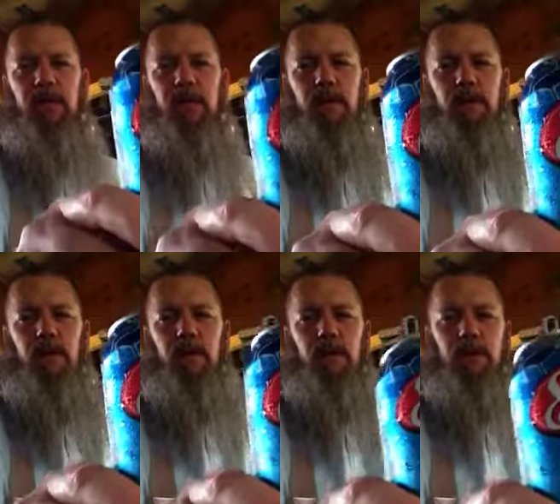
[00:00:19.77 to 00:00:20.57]
club
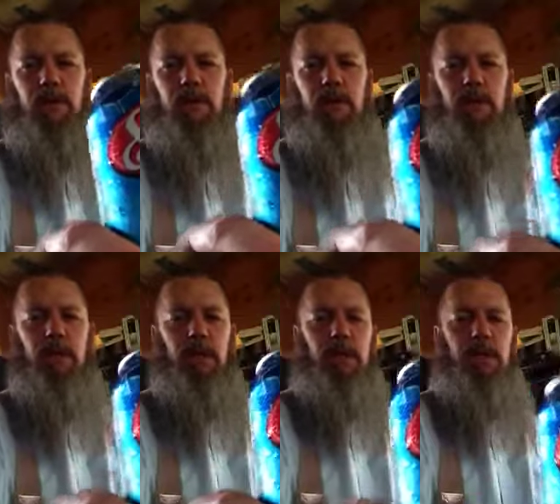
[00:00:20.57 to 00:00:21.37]
soda
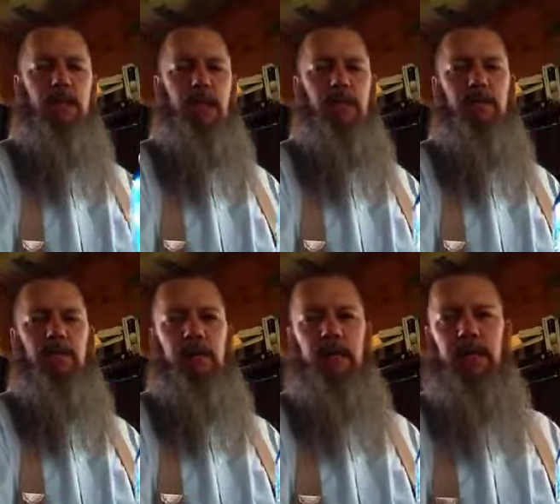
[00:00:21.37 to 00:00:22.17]
instead of
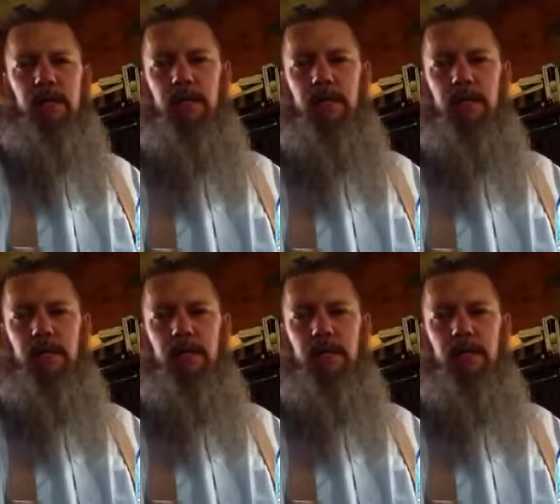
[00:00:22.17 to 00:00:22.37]
like,